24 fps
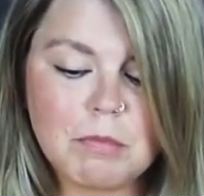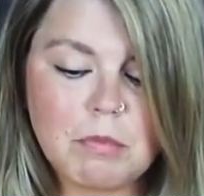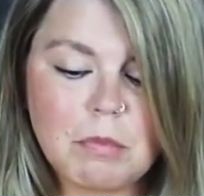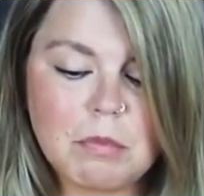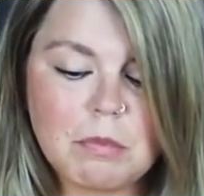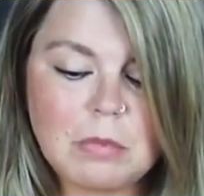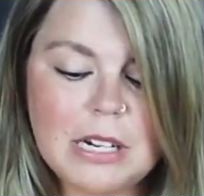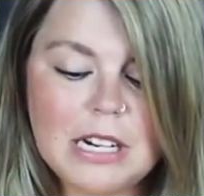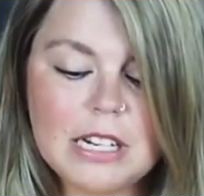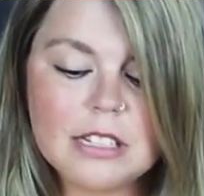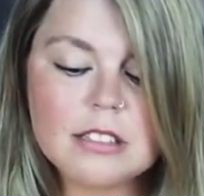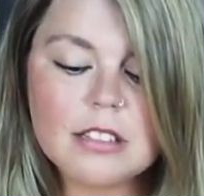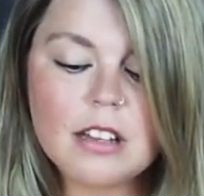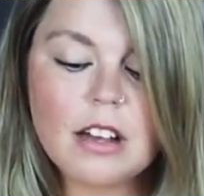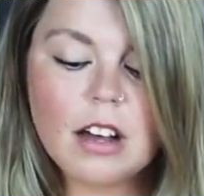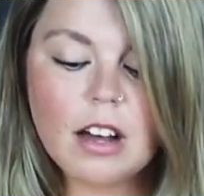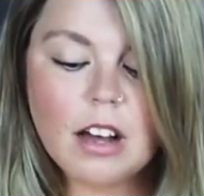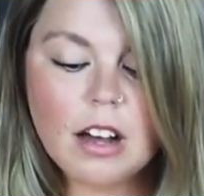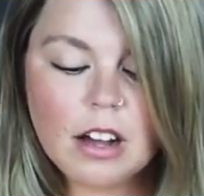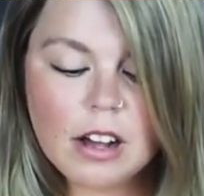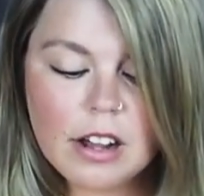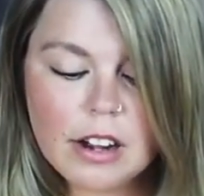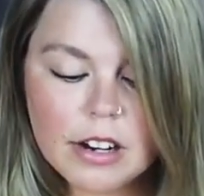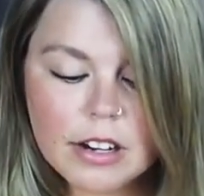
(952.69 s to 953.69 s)
But it's
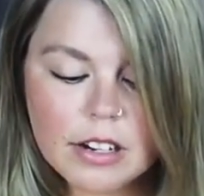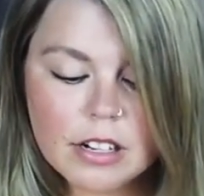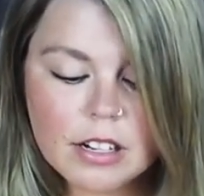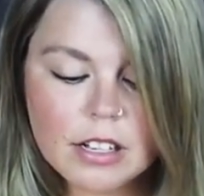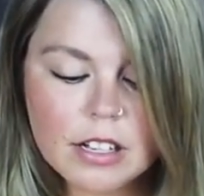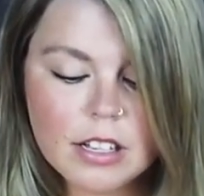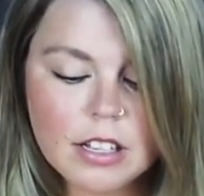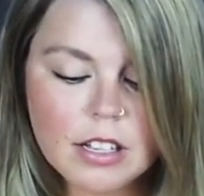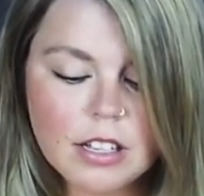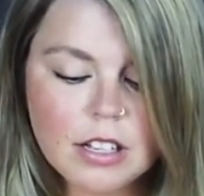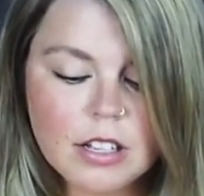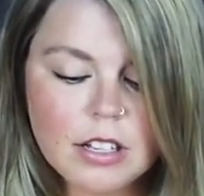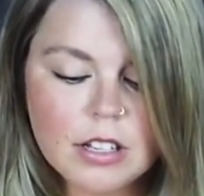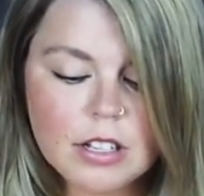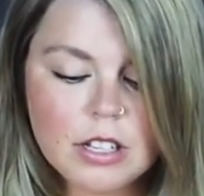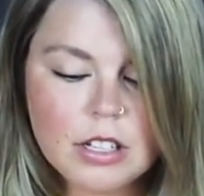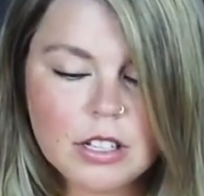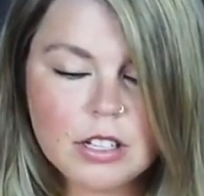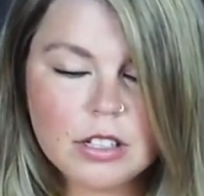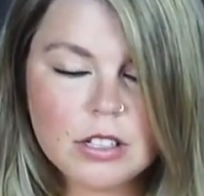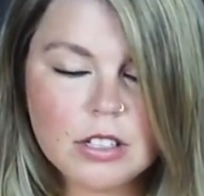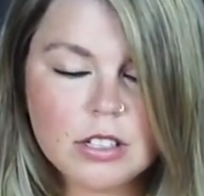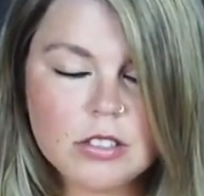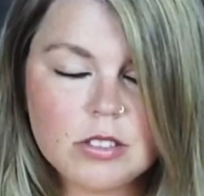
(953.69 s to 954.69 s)
hard
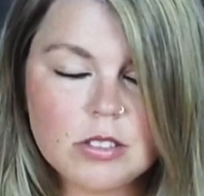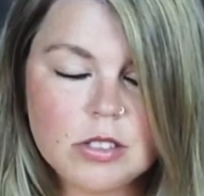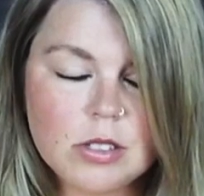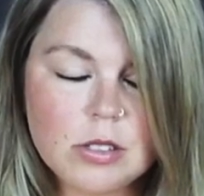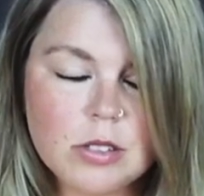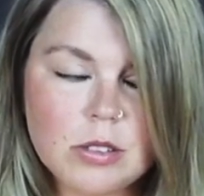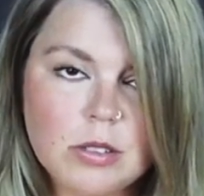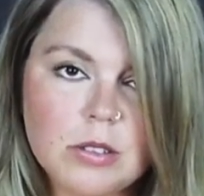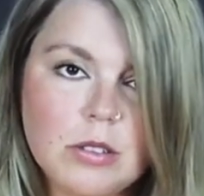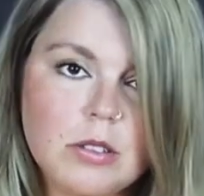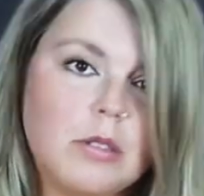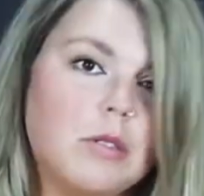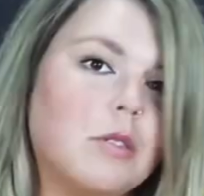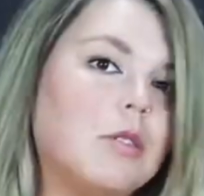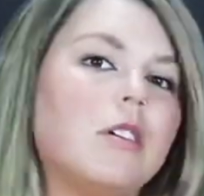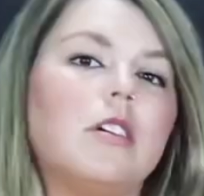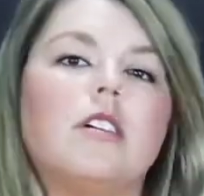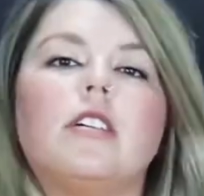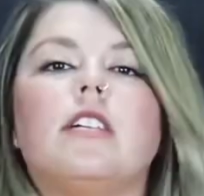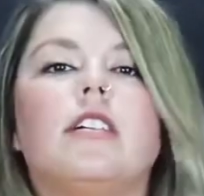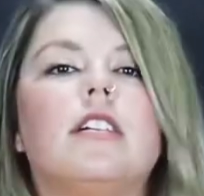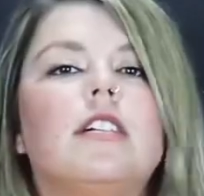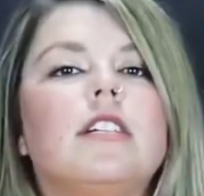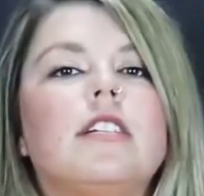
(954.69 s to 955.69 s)
to
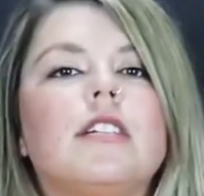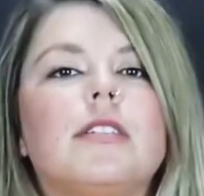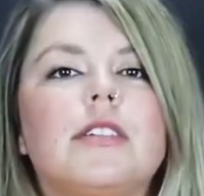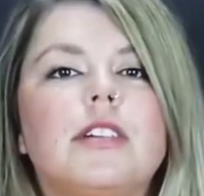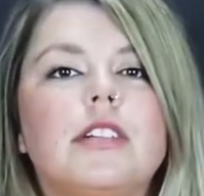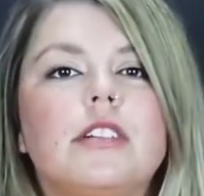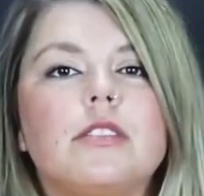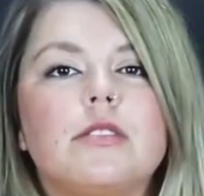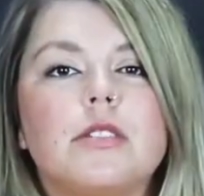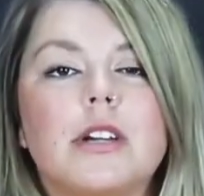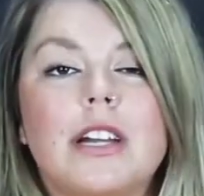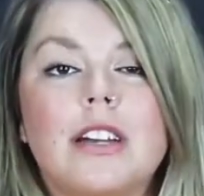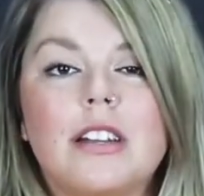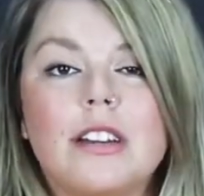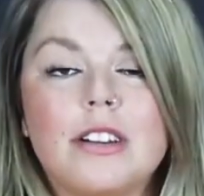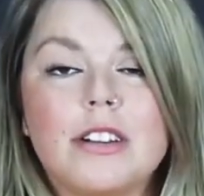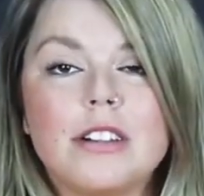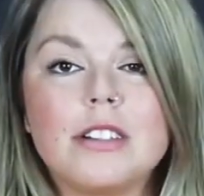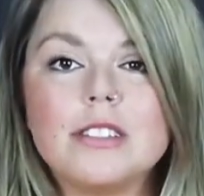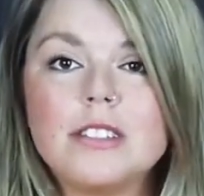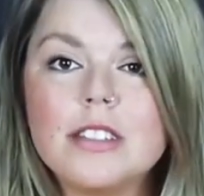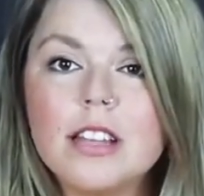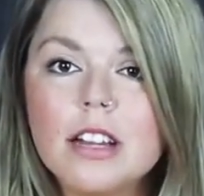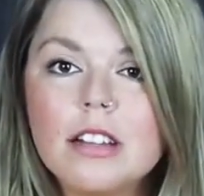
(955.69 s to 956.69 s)
retrain
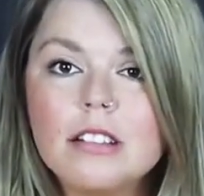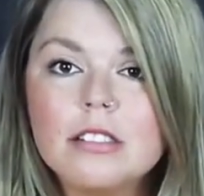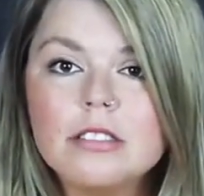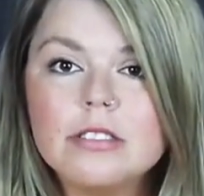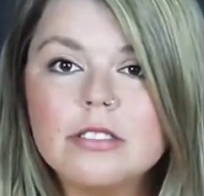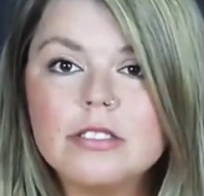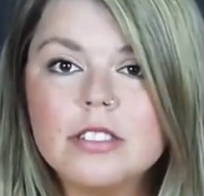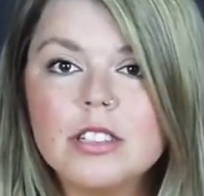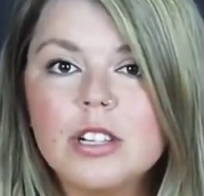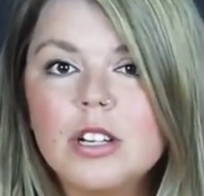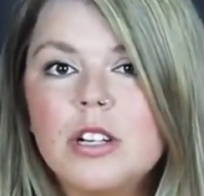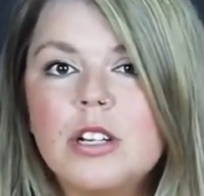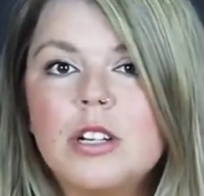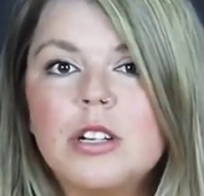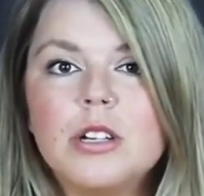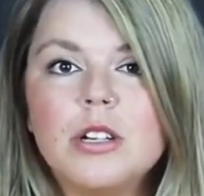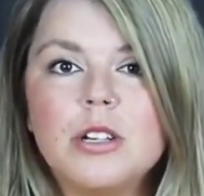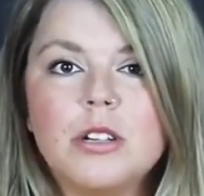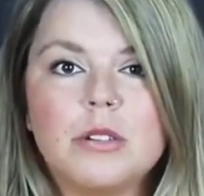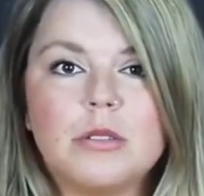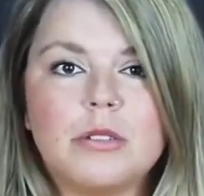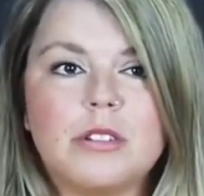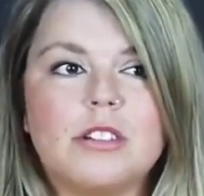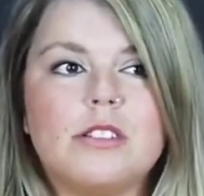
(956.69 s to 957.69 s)
yourself,
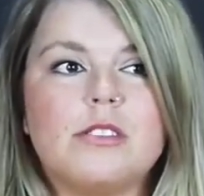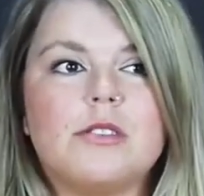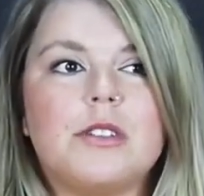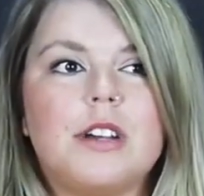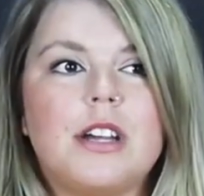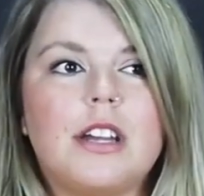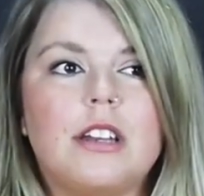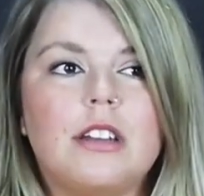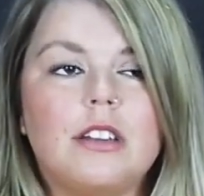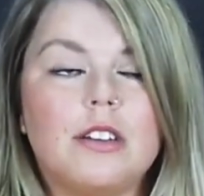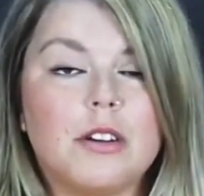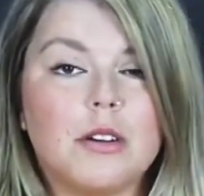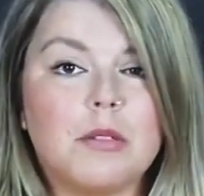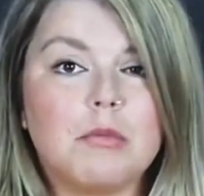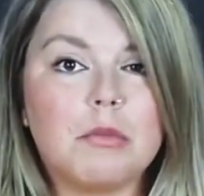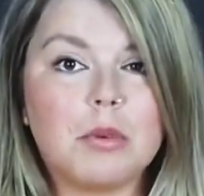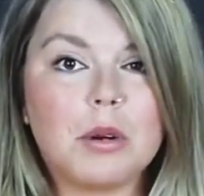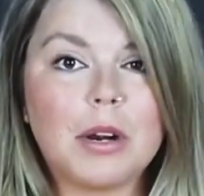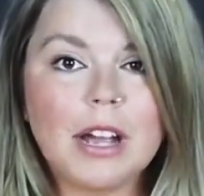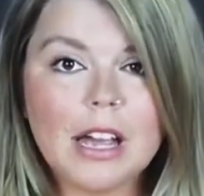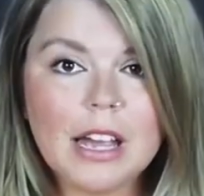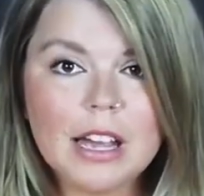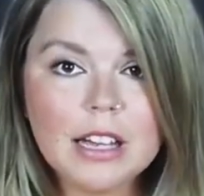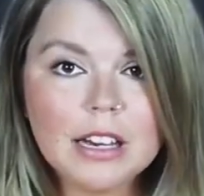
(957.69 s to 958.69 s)
retrain your
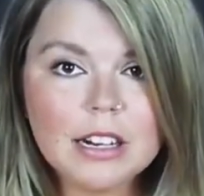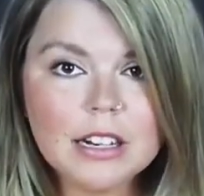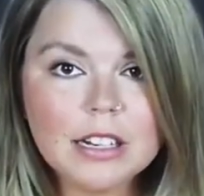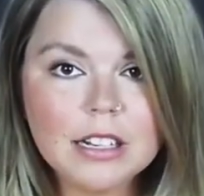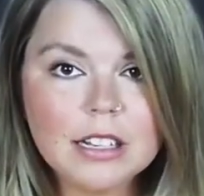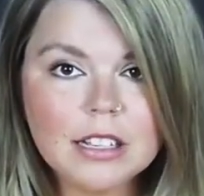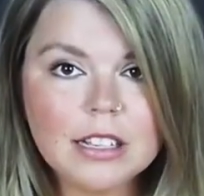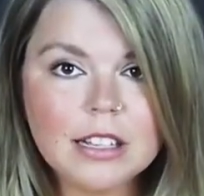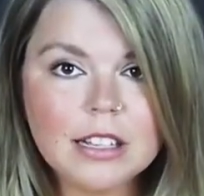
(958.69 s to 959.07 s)
brain